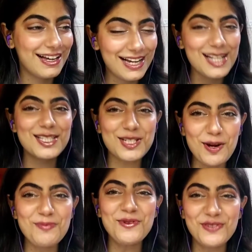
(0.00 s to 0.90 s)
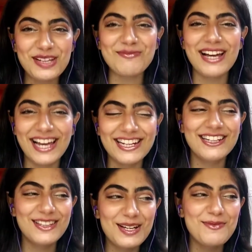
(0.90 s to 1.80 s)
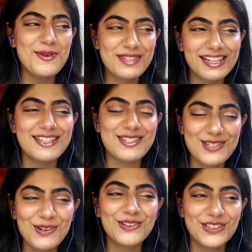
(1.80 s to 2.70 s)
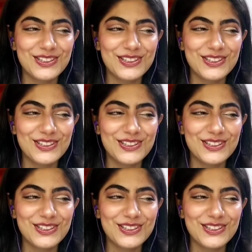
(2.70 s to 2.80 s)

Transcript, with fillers: I can't stop moving my head. The music is so